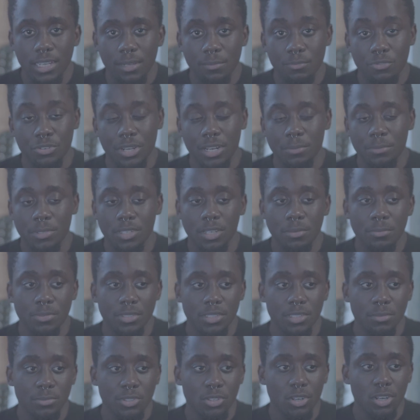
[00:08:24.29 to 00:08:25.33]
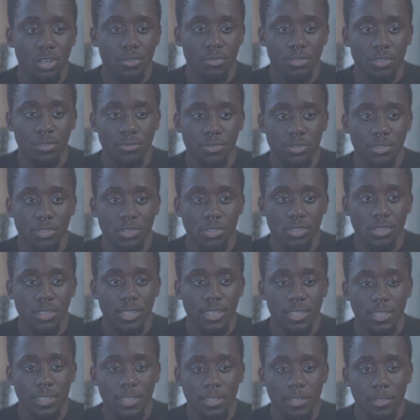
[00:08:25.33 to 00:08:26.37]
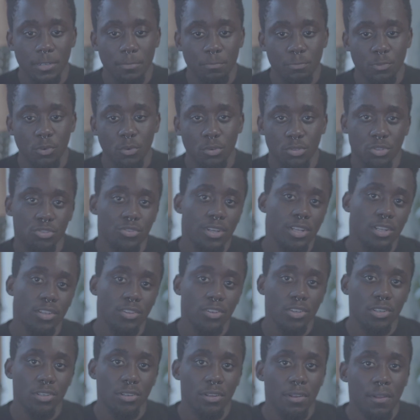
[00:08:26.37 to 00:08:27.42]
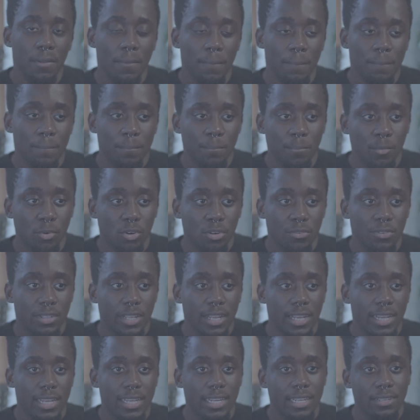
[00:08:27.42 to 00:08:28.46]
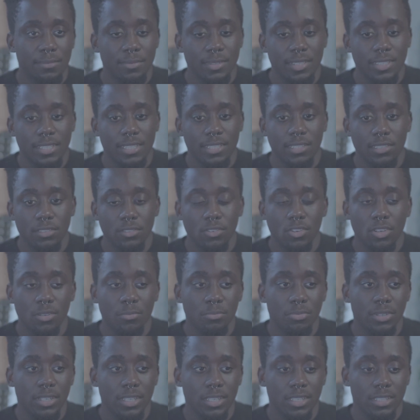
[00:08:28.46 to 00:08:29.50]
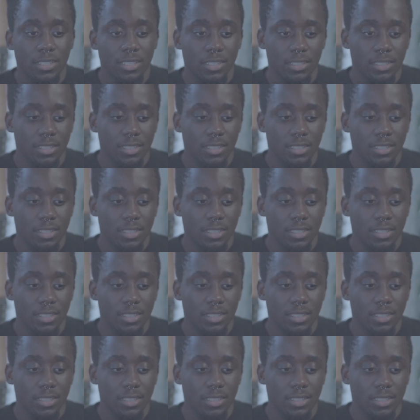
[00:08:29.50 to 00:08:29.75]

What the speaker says: I'm trying to become a cinematographer in the future, and I'm also trying to learn more of that, and I've been taking a long break.